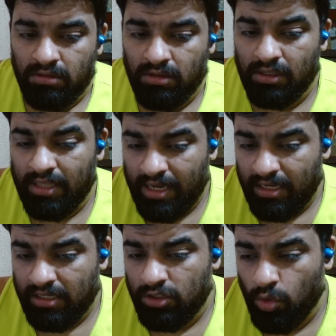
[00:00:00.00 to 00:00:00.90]
The thing
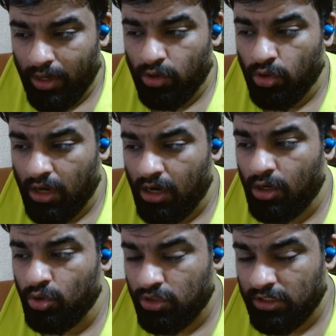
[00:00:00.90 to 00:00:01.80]
is, the way
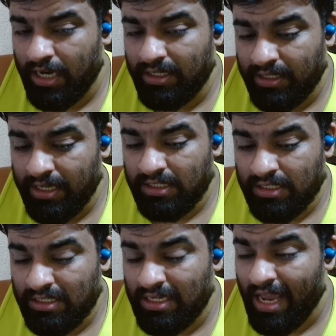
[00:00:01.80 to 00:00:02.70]
Ronaldo said things
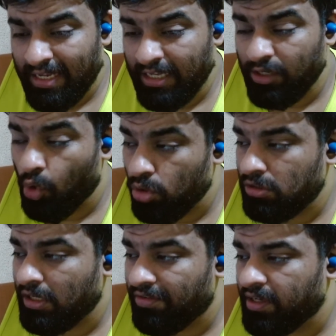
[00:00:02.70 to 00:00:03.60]
is like he
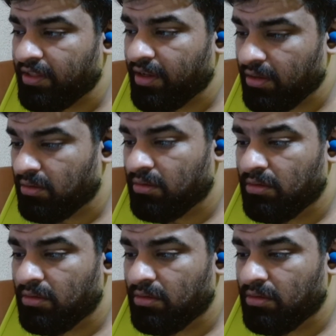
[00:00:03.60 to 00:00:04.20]
knows everything.